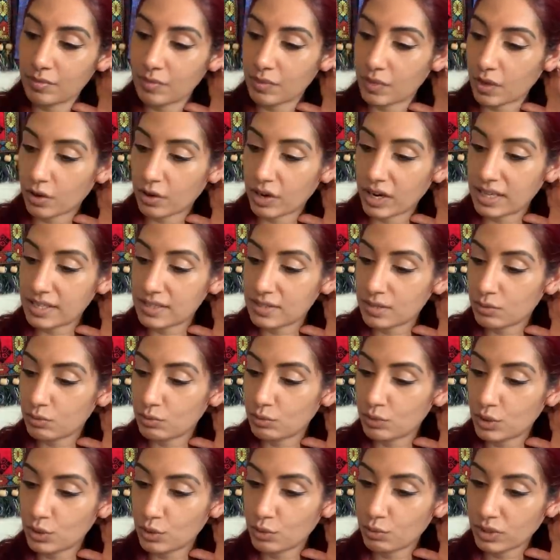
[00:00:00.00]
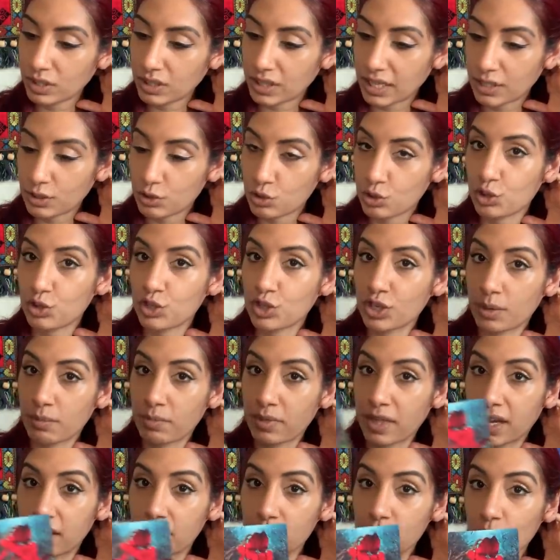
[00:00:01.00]
there is a new relationship
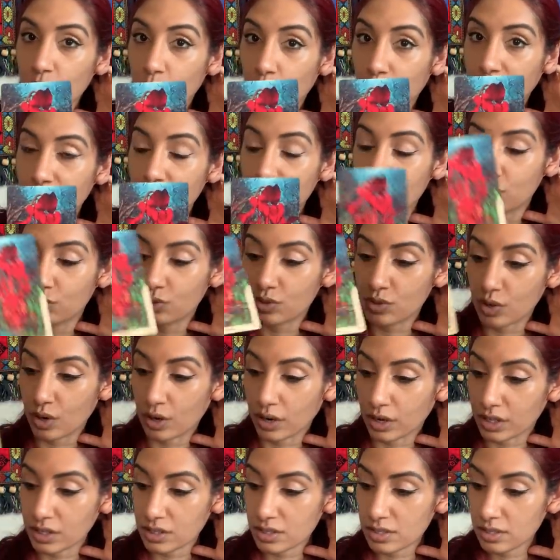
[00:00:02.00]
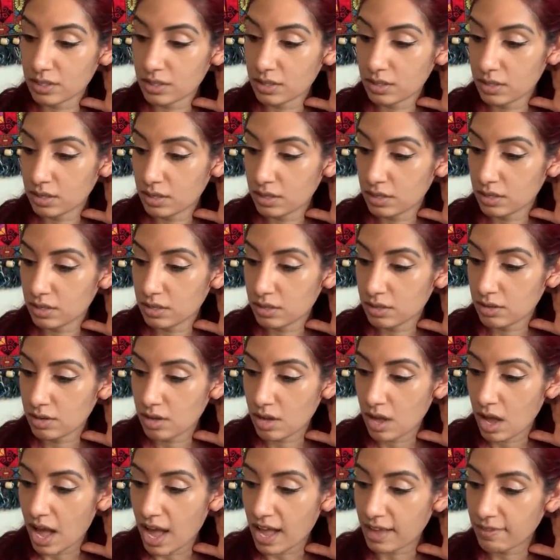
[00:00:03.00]
that is going to start.
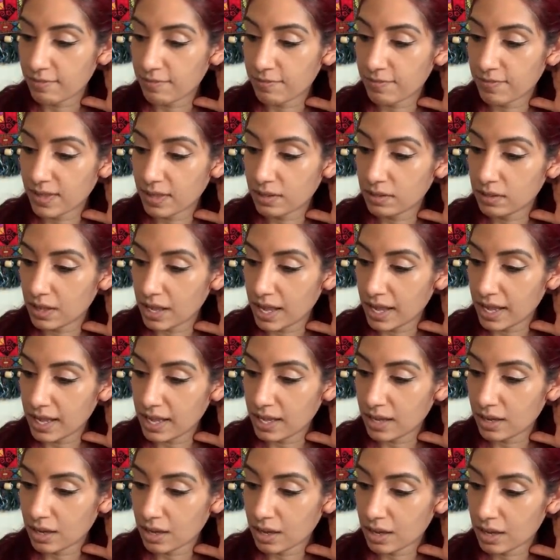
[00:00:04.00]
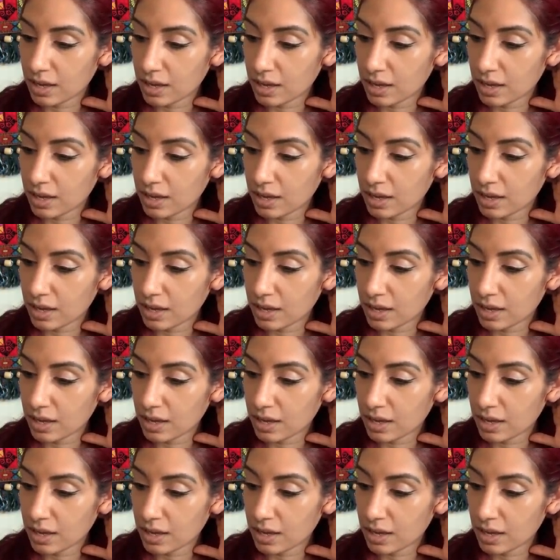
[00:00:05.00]
I feel like